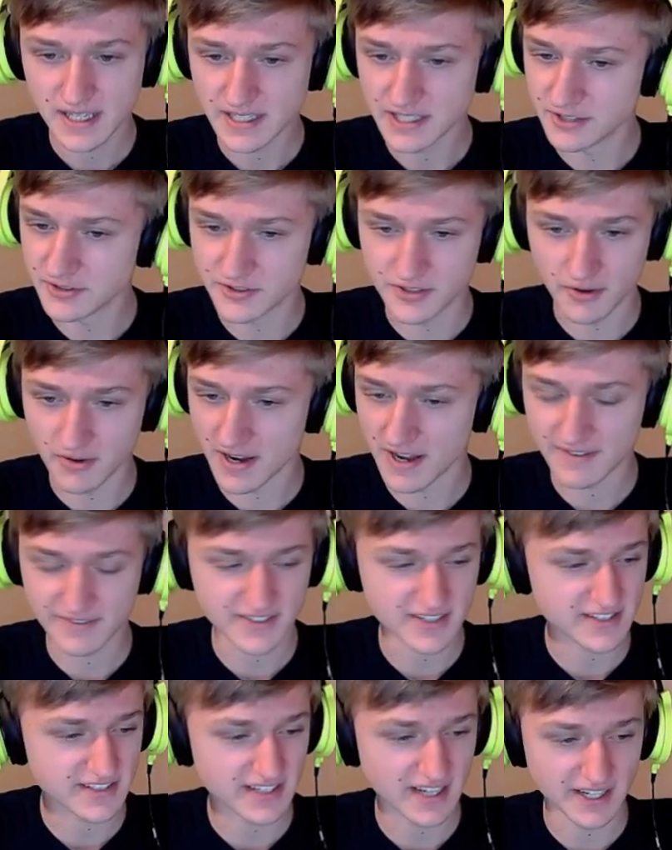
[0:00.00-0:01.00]
You don't have
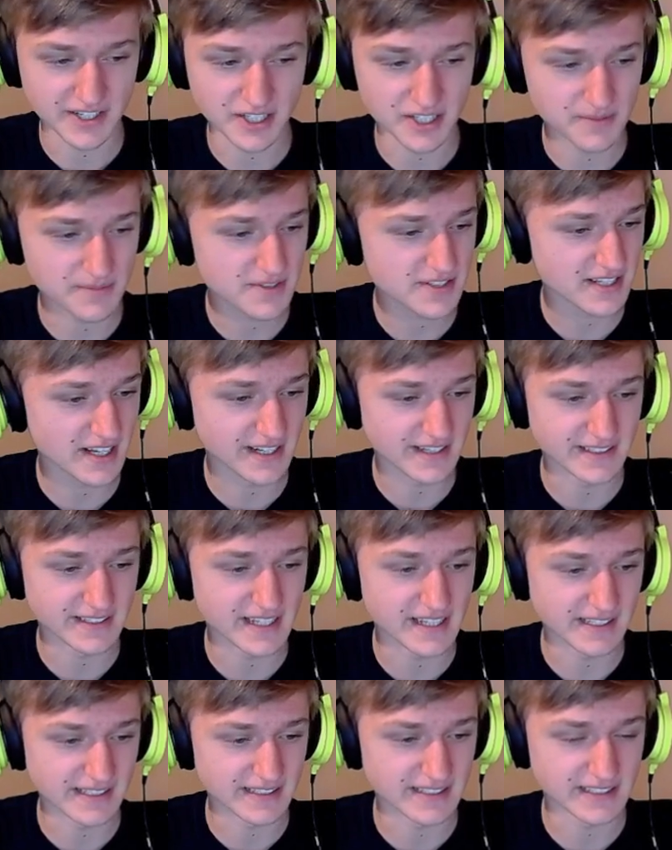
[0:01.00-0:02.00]
to sign up, sign in,
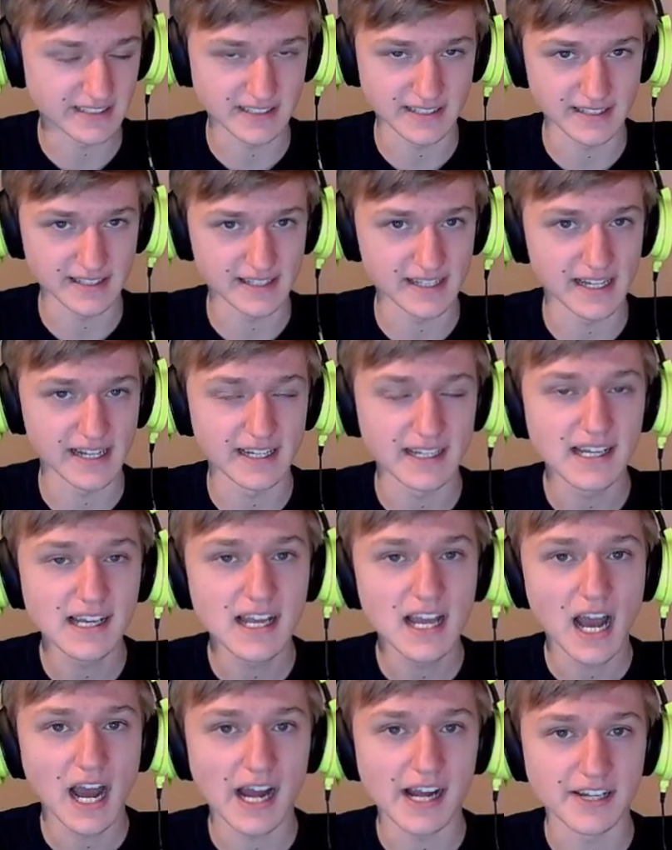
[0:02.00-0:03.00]
anything like that.
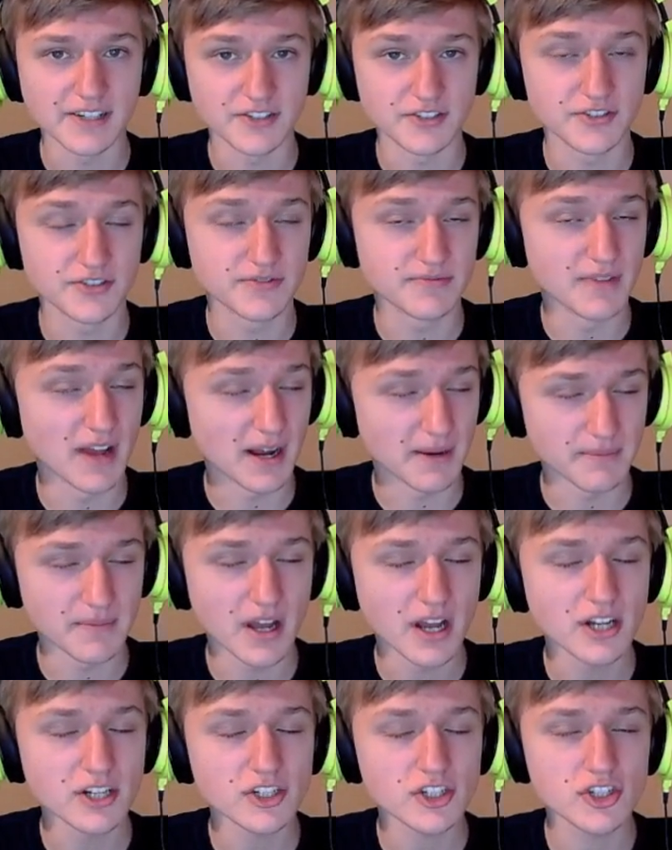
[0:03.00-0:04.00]
I'm
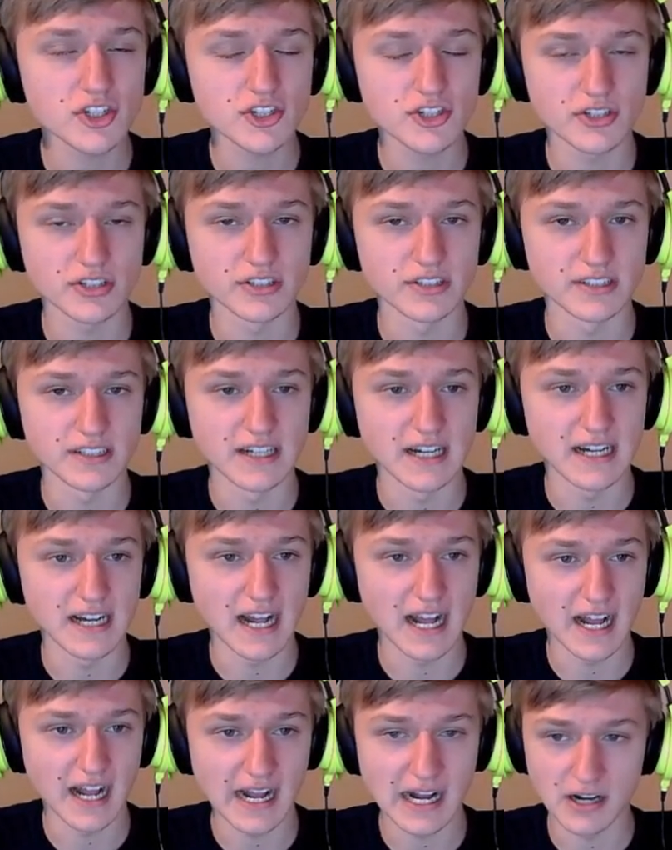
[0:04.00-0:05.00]
not sure
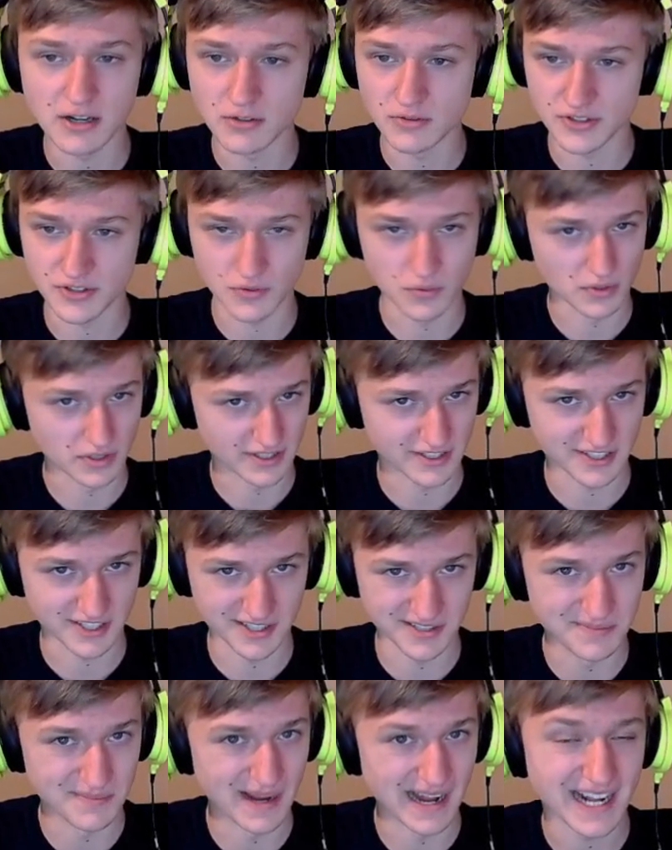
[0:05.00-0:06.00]
how this works
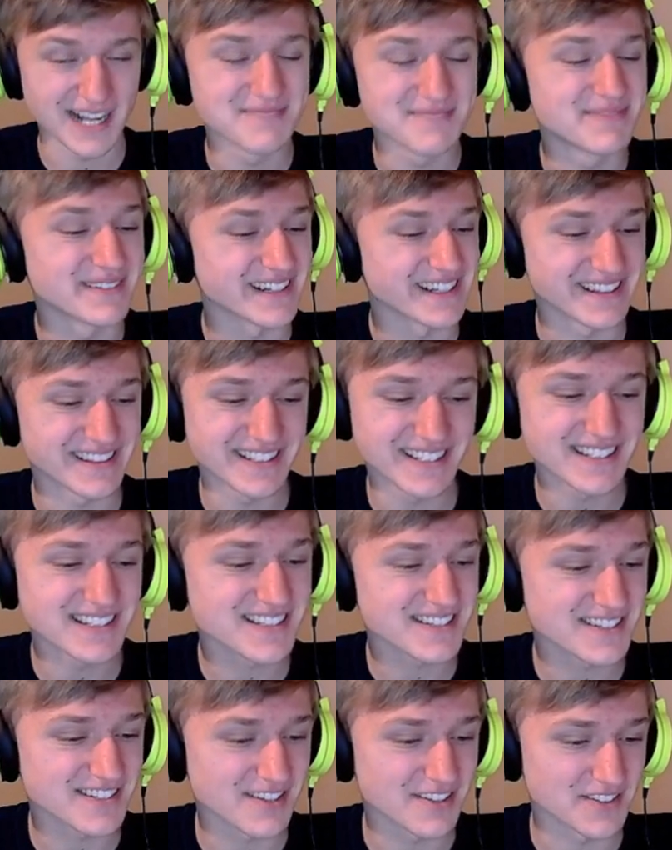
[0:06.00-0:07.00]
on Mac, but I think
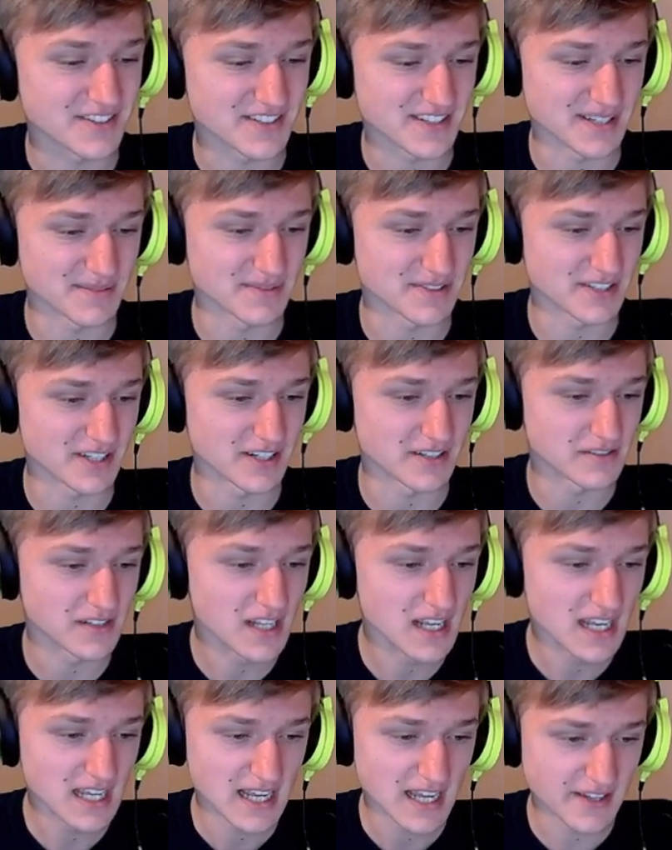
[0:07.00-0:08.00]
this is all the same stuff.
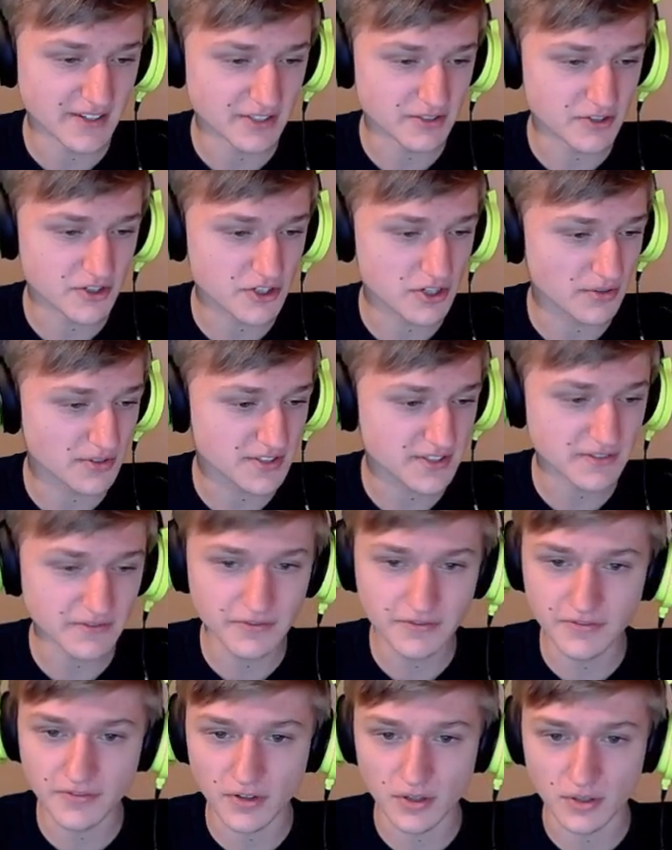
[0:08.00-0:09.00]
And you show this in
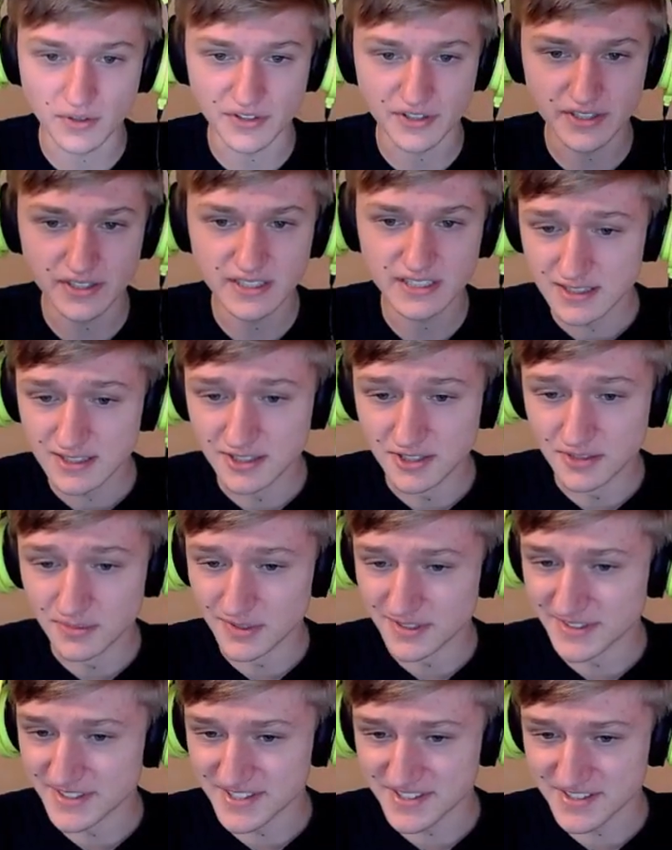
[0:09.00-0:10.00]
folder. Oh
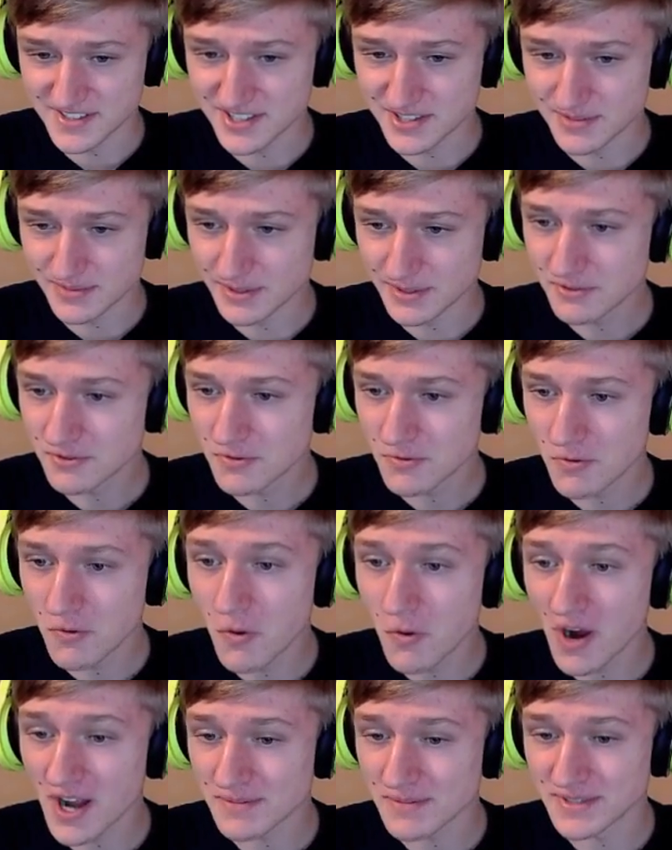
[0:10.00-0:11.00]
boy, this is going to be
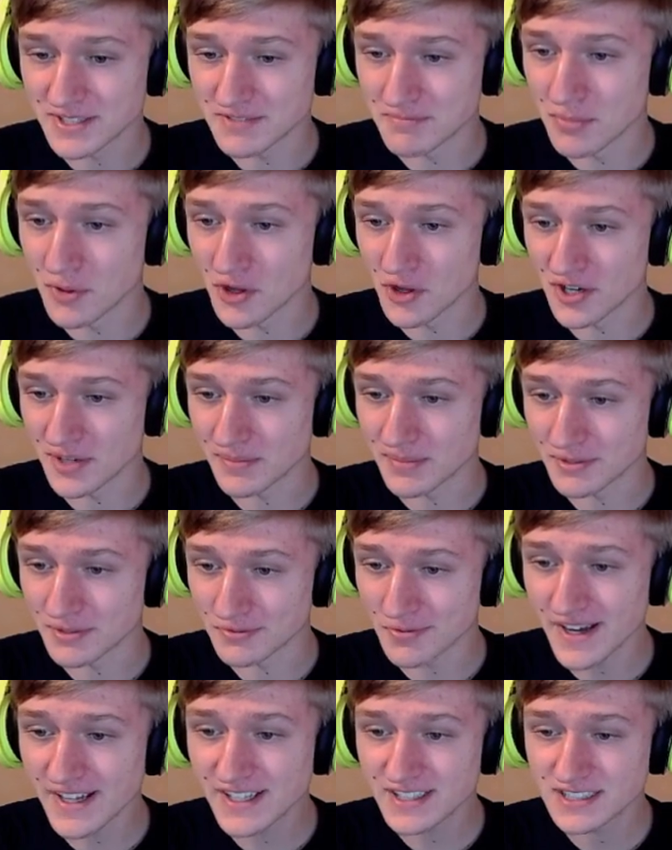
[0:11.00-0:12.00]
quite a bit of blurring, but
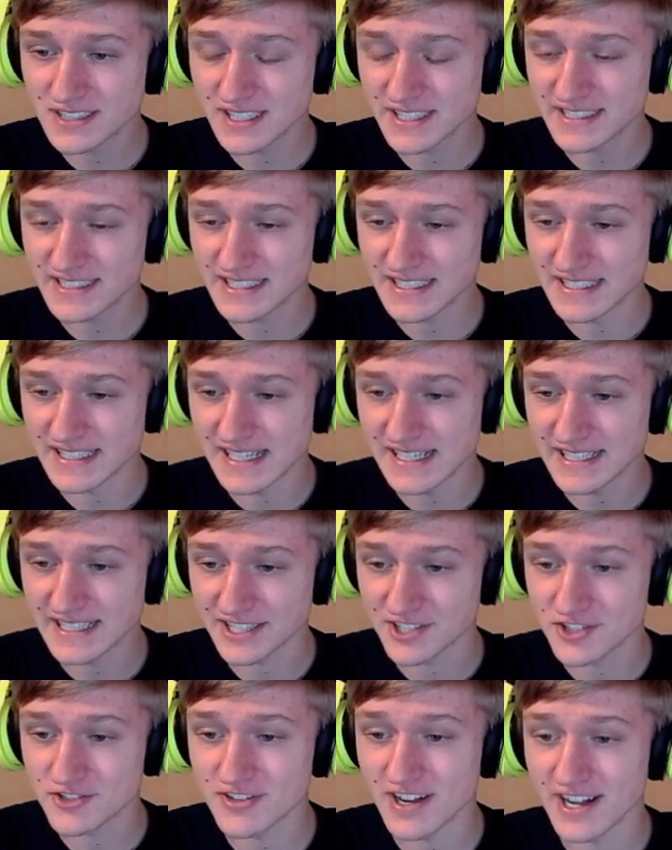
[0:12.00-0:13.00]
right click it and hit
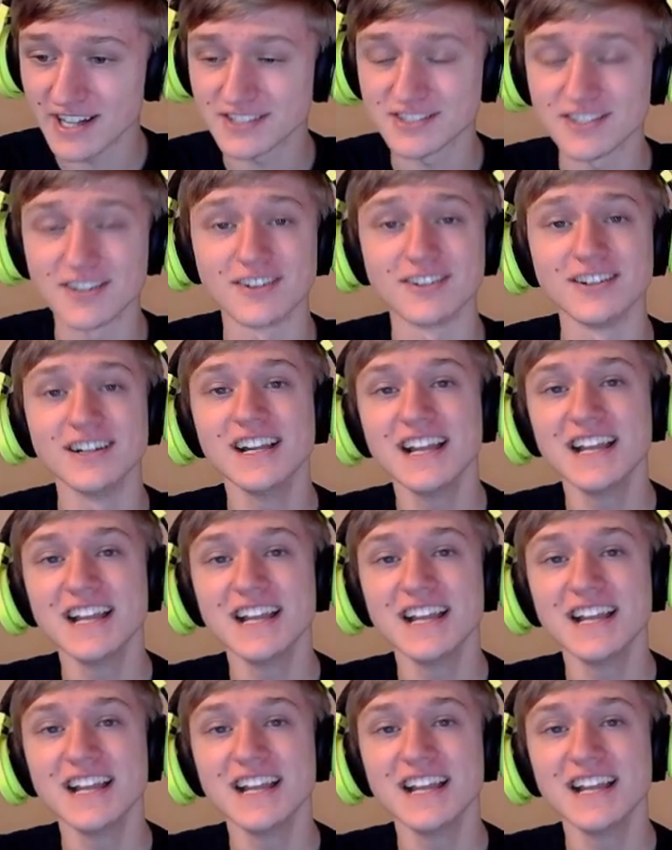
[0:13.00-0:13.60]
extract all.